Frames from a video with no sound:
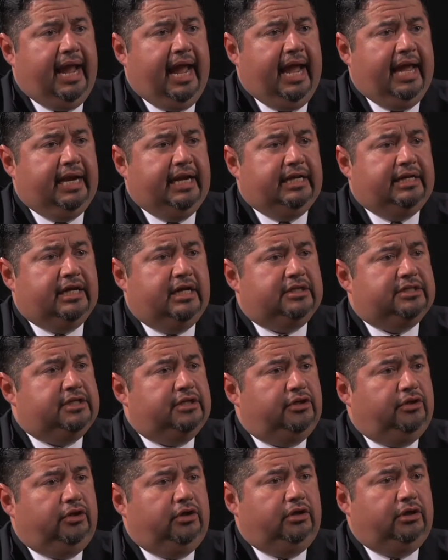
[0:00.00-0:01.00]
and it
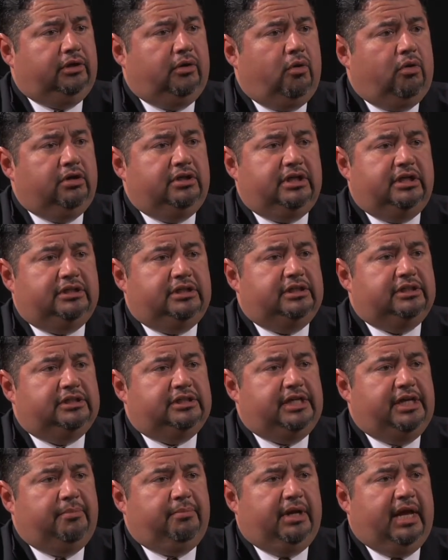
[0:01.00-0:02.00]
doesn't look or doesn't
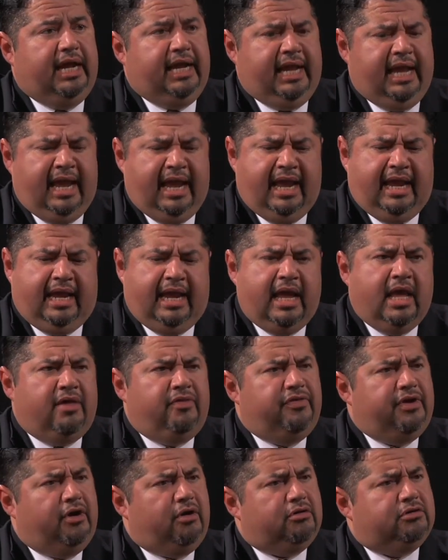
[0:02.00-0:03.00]
seem like, hey,
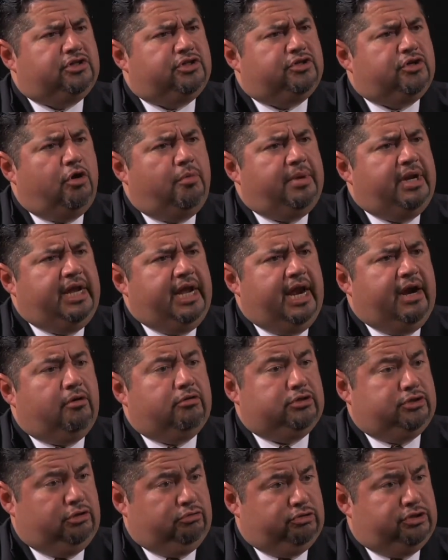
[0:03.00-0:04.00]
there are so many
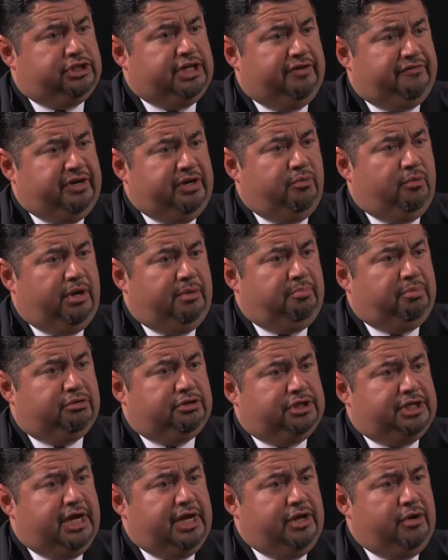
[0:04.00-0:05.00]
errors. Those
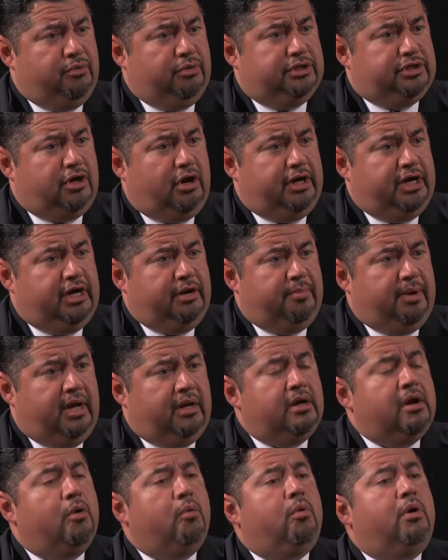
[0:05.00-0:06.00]
71% you were talking
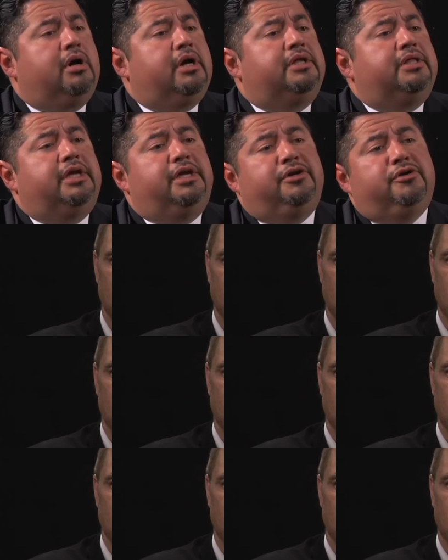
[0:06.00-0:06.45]
about, what can they